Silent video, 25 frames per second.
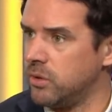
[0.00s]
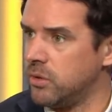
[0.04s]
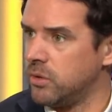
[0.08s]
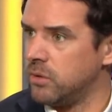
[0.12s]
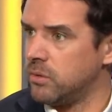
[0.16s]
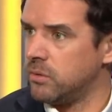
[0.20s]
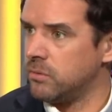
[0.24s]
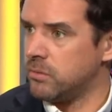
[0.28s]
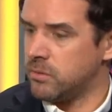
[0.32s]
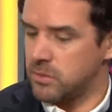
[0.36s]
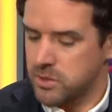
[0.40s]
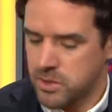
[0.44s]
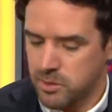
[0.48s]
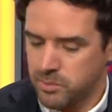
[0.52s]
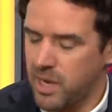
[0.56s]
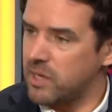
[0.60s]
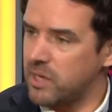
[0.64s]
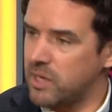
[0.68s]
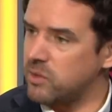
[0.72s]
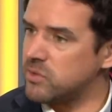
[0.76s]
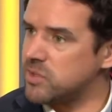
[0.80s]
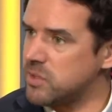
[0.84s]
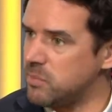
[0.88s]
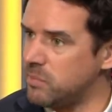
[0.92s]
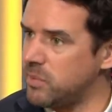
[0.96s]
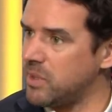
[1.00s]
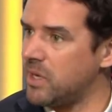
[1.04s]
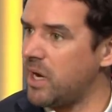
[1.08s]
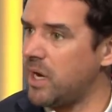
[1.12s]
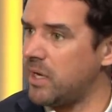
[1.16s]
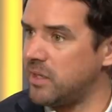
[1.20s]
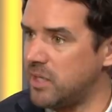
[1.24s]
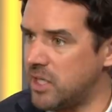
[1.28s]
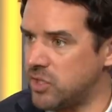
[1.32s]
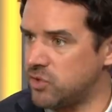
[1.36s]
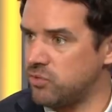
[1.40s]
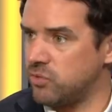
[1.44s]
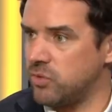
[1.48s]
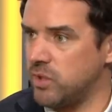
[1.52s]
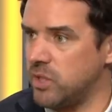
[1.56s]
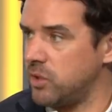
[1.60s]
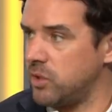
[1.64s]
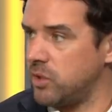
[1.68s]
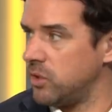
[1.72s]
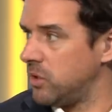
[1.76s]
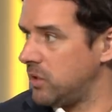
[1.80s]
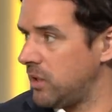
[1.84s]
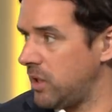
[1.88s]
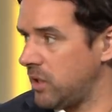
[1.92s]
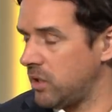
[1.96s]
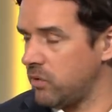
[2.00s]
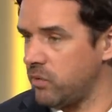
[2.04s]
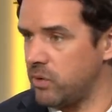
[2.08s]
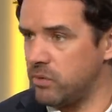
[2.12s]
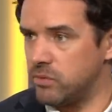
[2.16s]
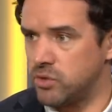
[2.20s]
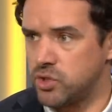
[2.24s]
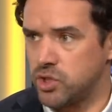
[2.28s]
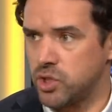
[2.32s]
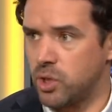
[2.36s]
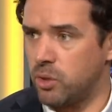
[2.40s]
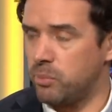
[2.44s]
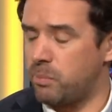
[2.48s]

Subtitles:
Ceballos in behind, that's really good. I agree with Joe.